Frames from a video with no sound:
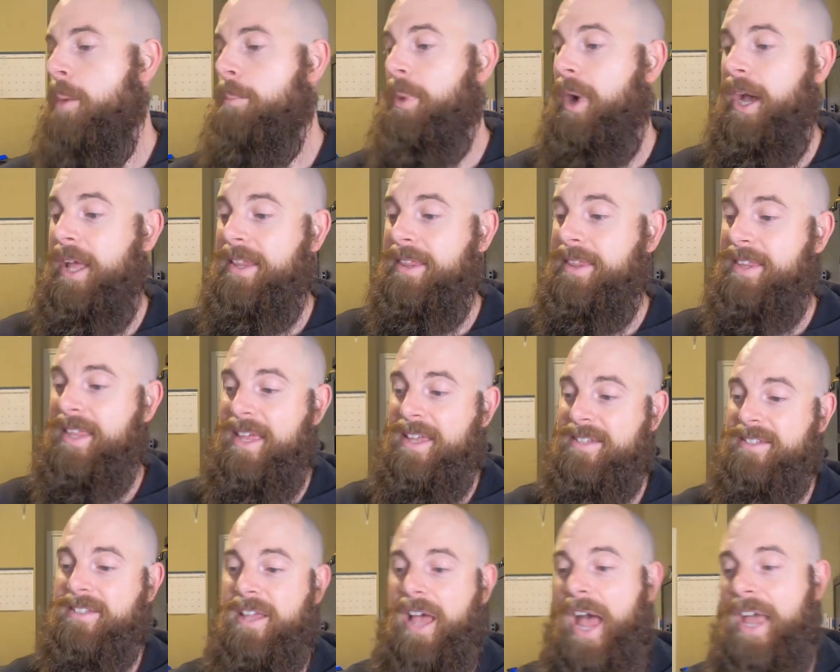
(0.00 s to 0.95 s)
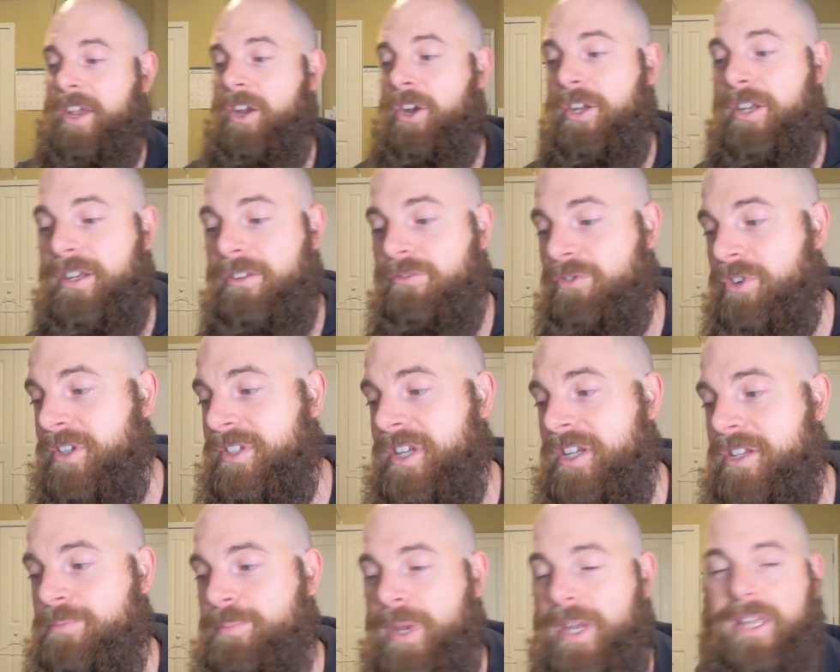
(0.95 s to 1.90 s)
But this, I couldn't
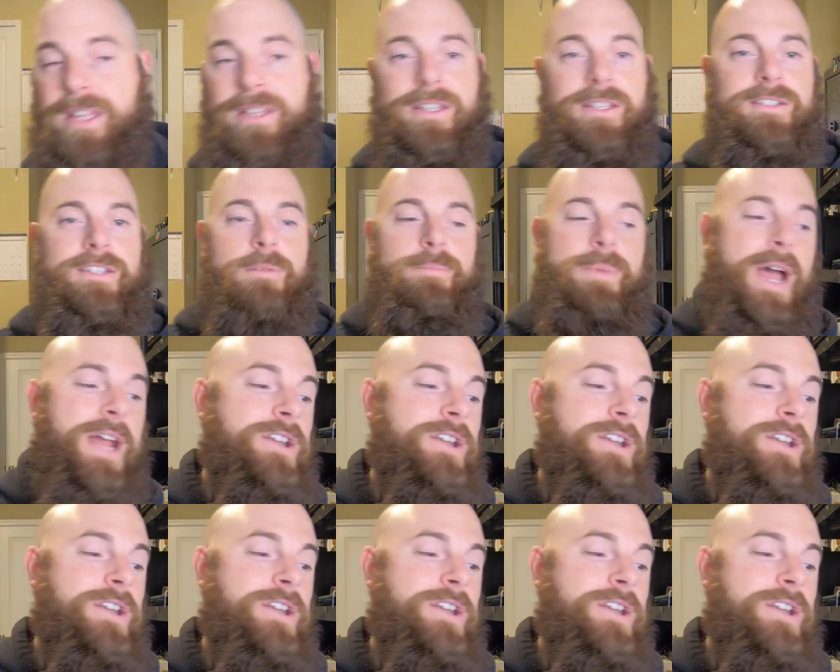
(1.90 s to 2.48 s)
resist picking these up.